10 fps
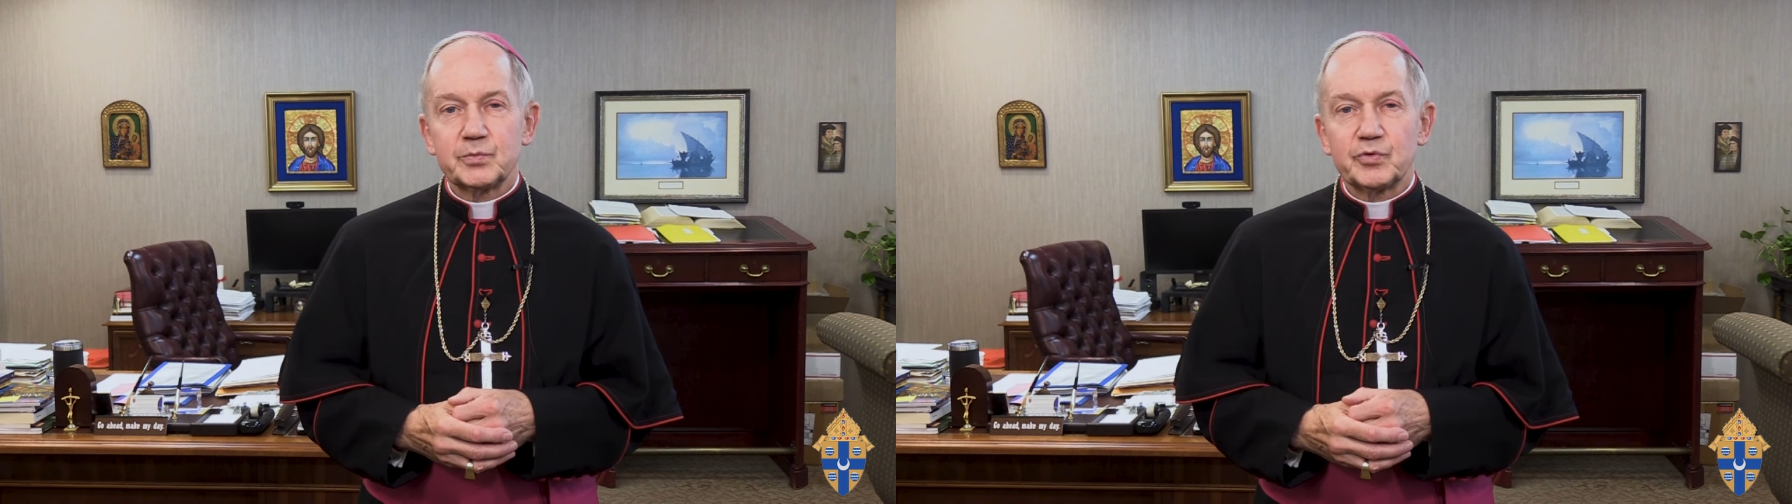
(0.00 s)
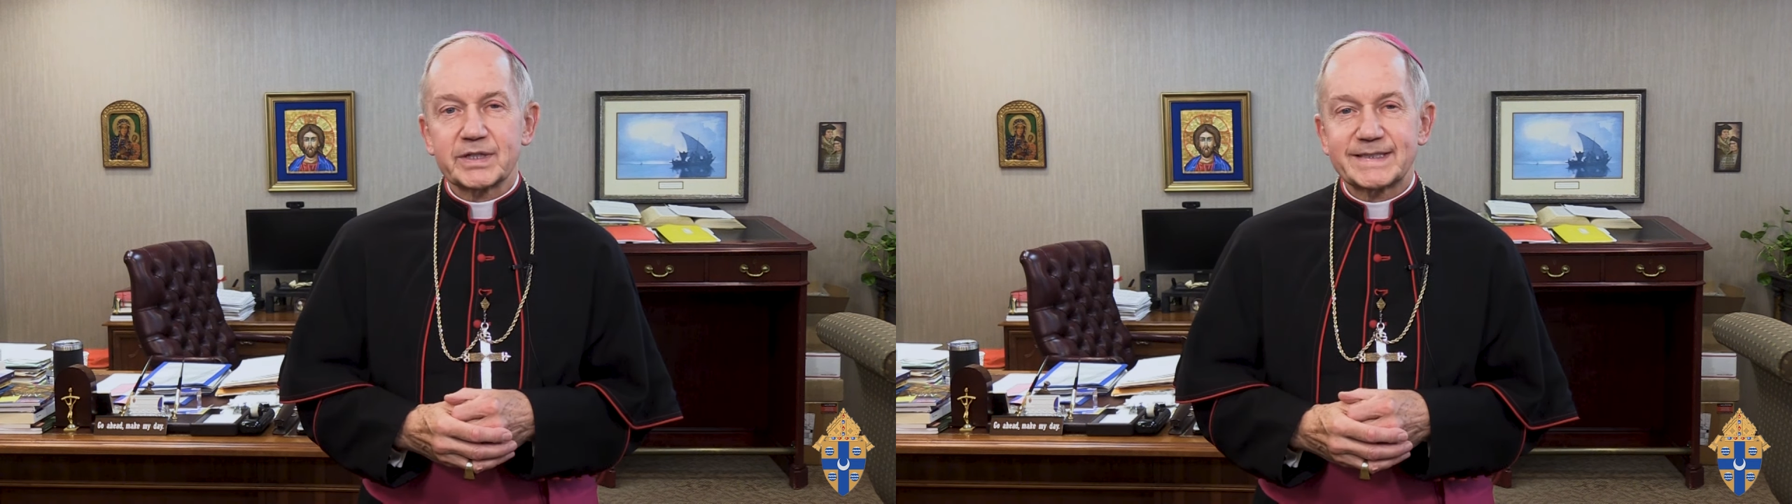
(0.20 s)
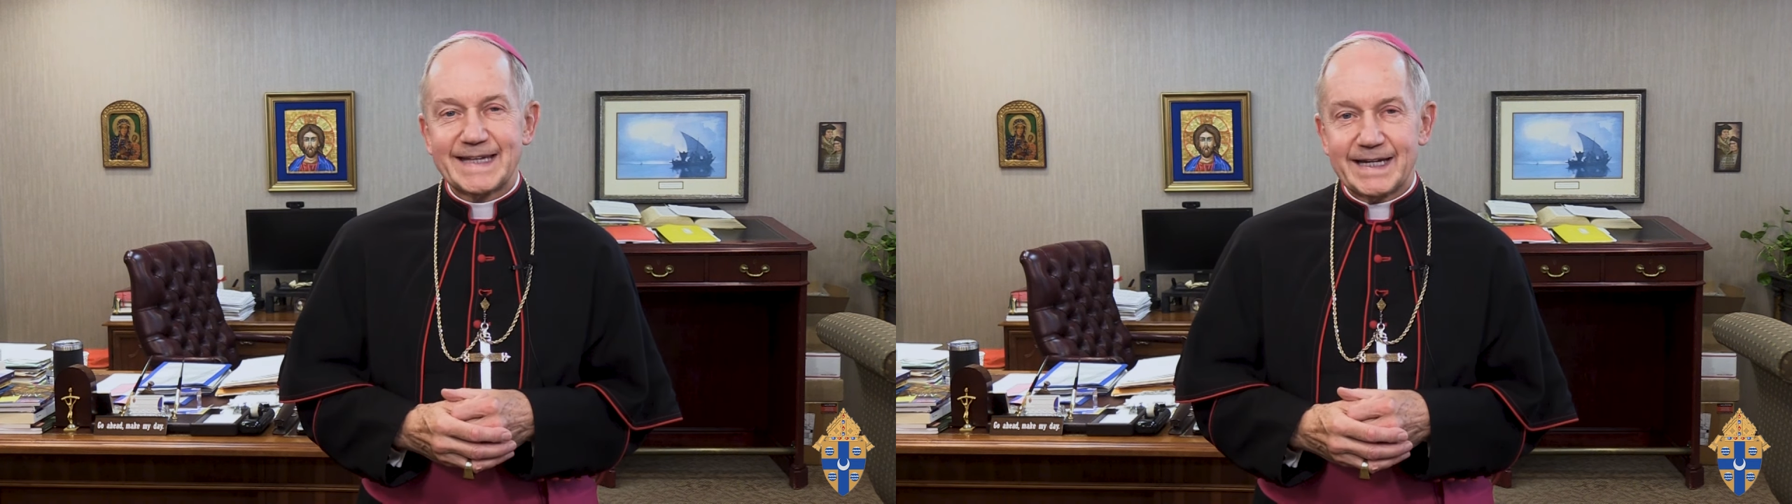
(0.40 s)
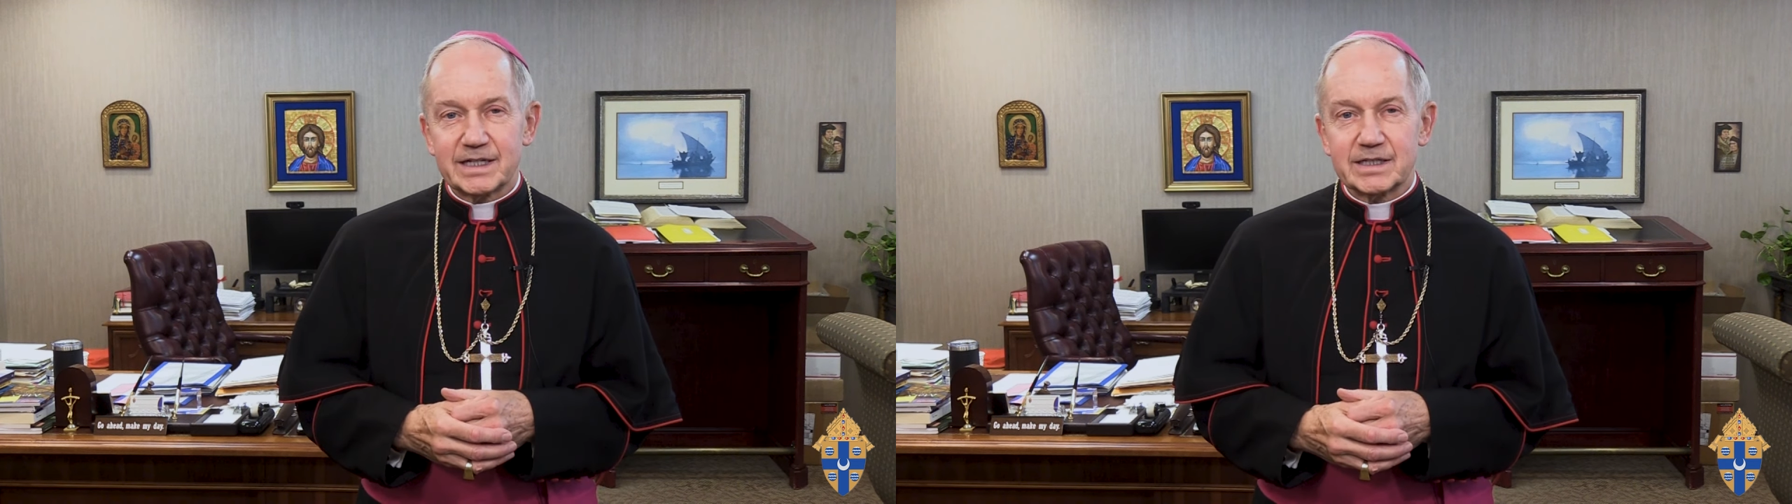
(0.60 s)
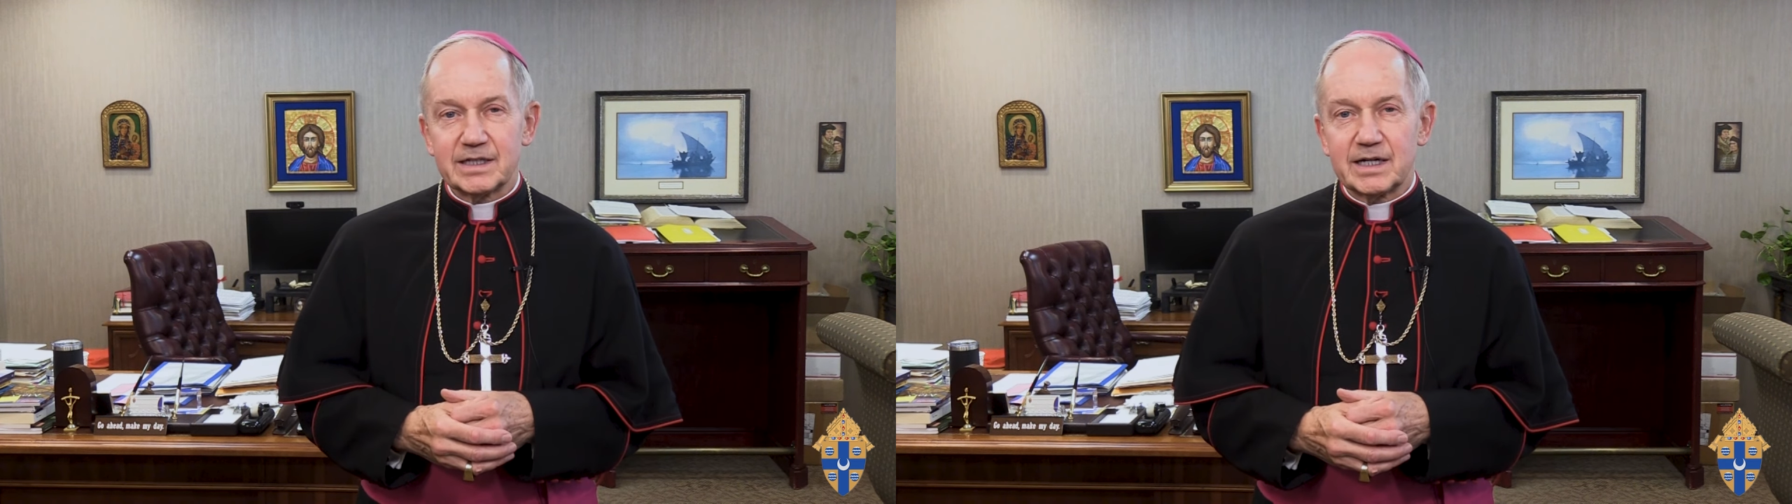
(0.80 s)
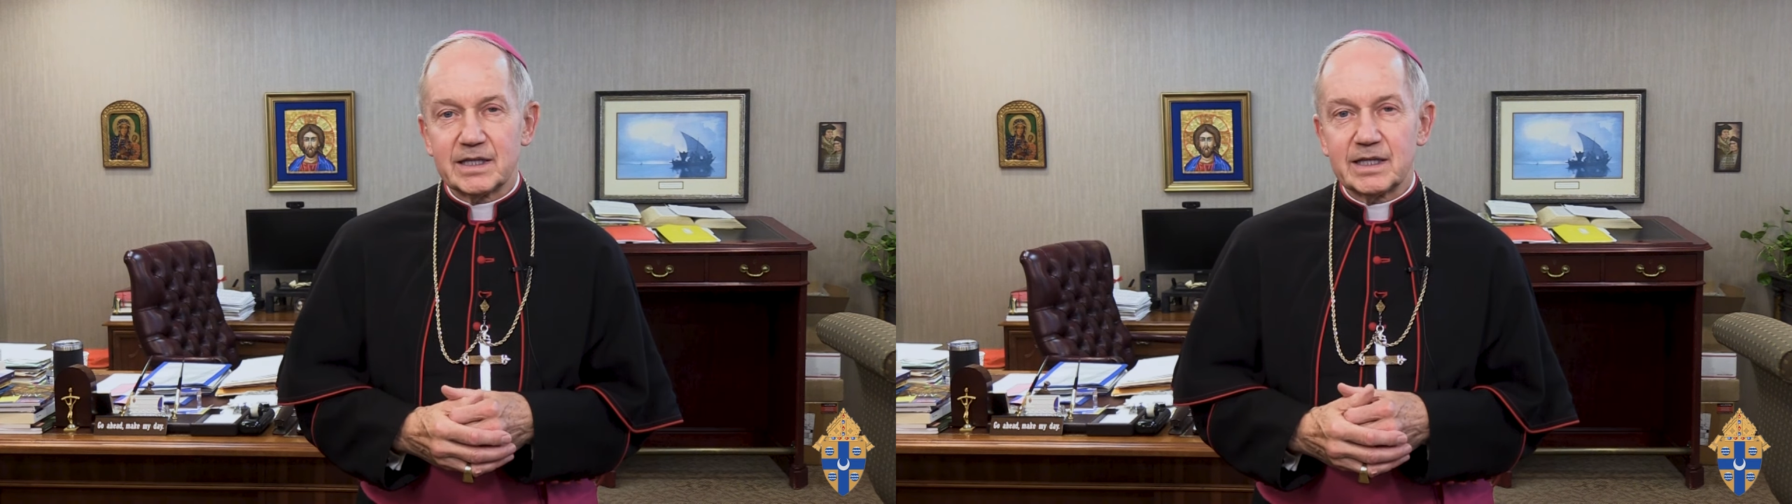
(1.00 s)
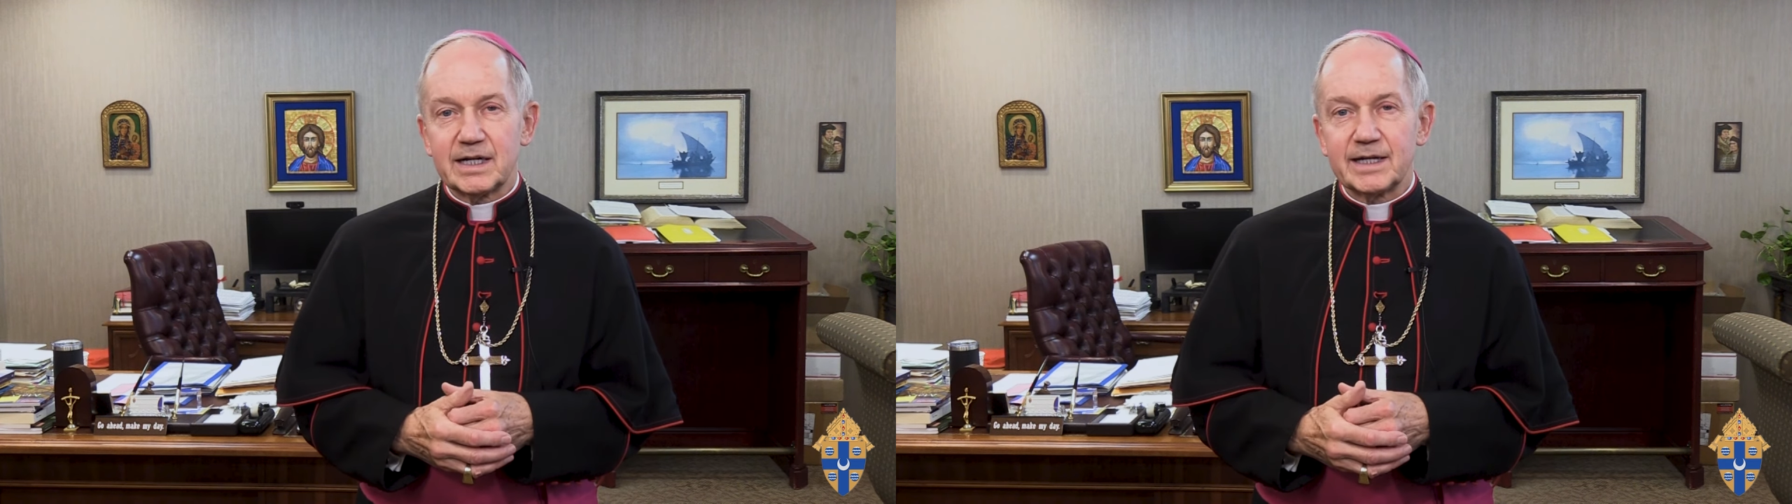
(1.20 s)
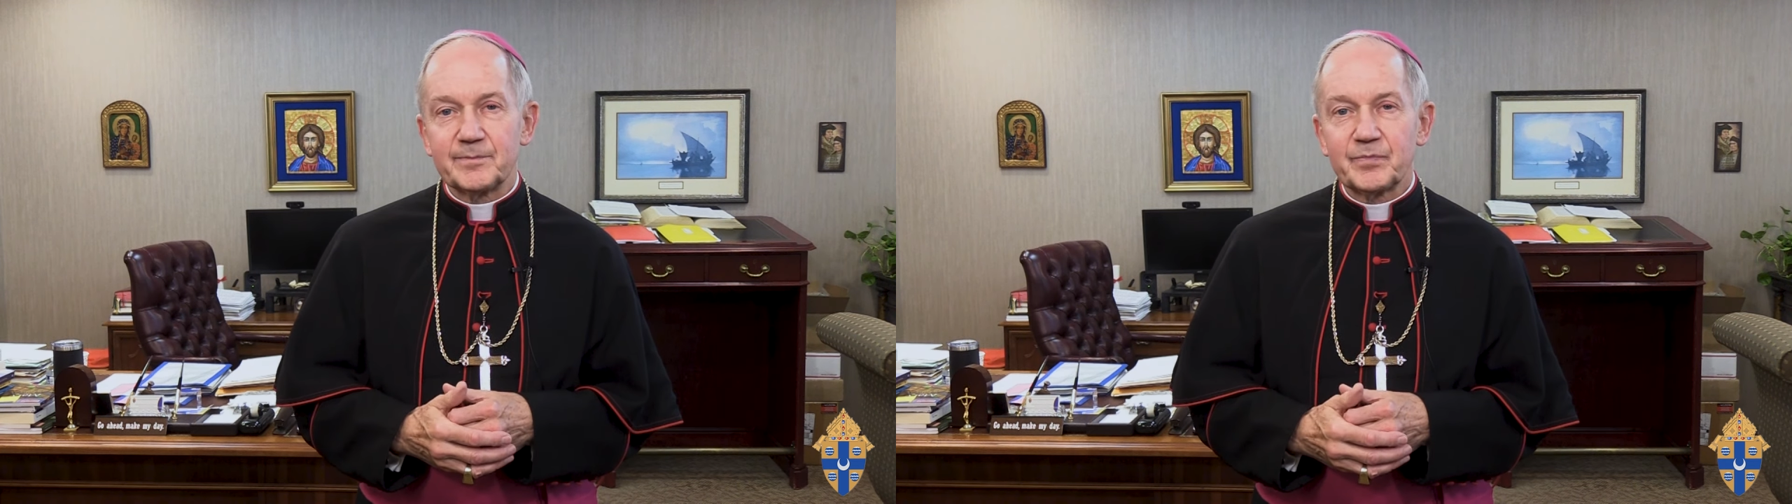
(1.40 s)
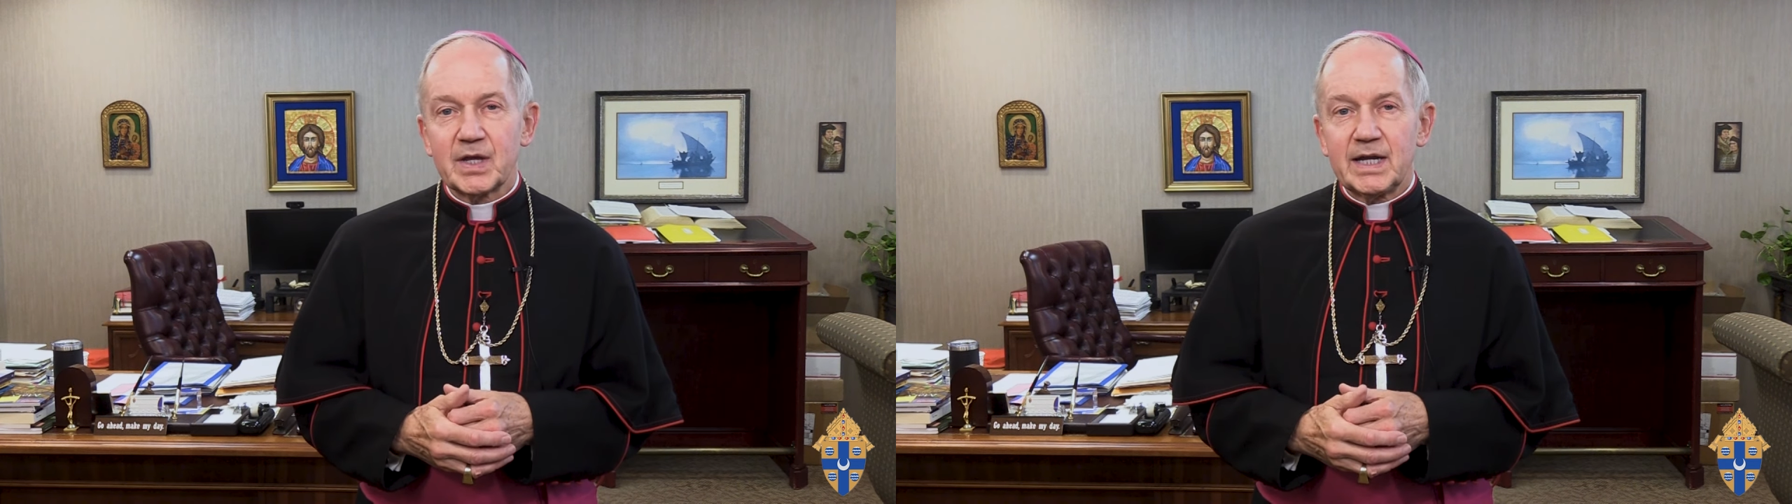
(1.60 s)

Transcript: Britannica Online,